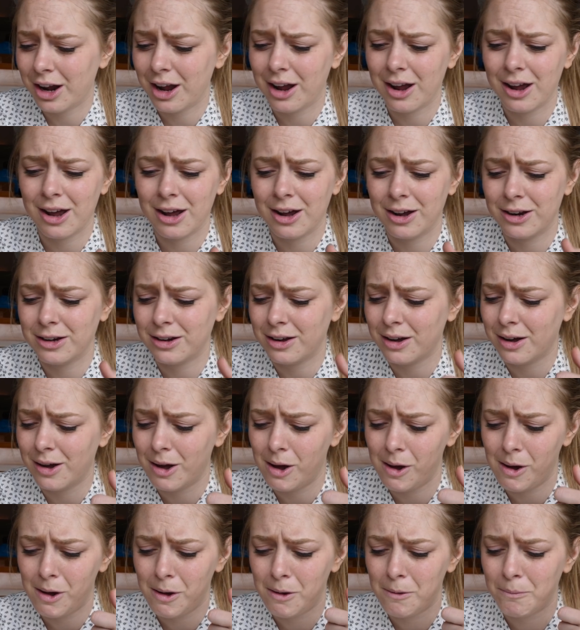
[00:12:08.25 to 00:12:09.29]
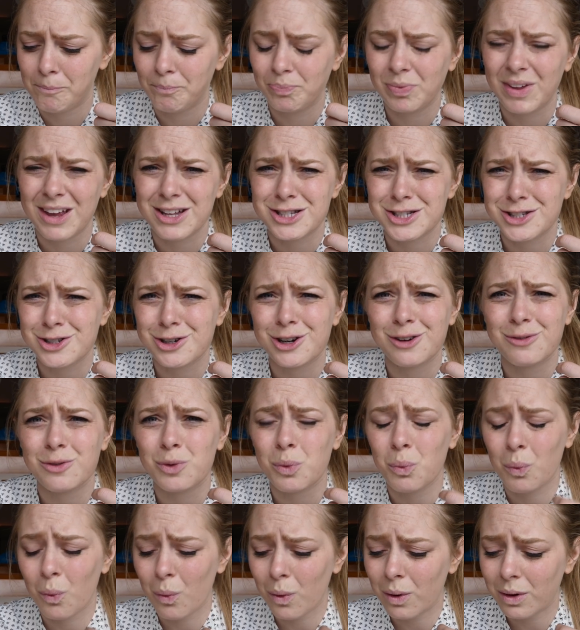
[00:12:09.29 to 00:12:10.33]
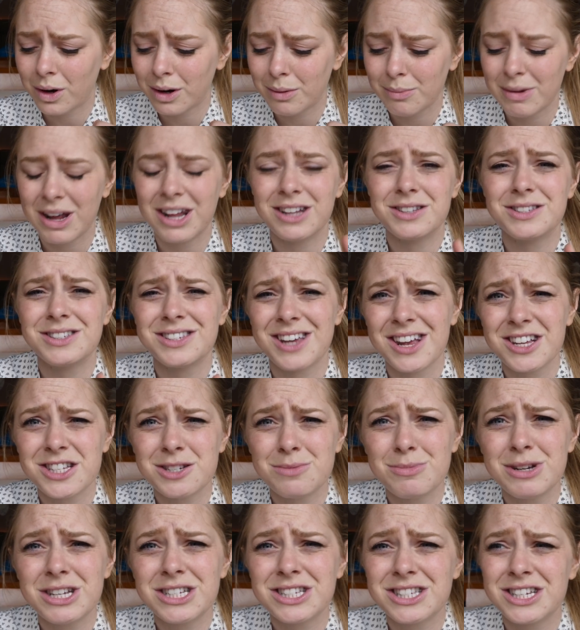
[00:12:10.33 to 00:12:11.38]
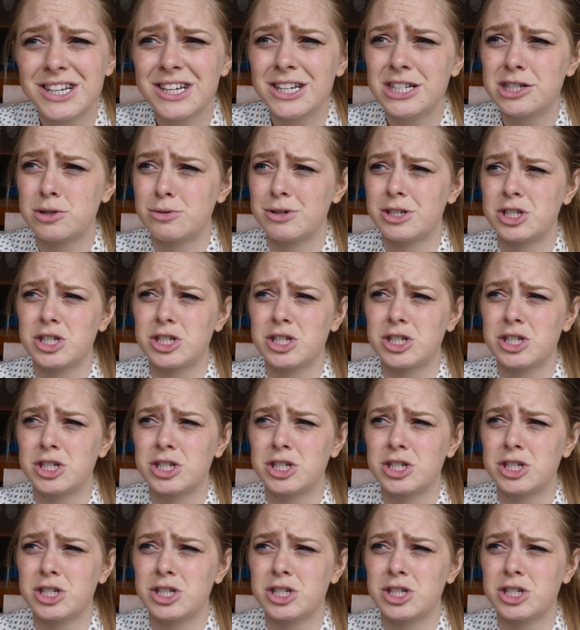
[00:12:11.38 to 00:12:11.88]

and it's served warm, and sesame seeds, which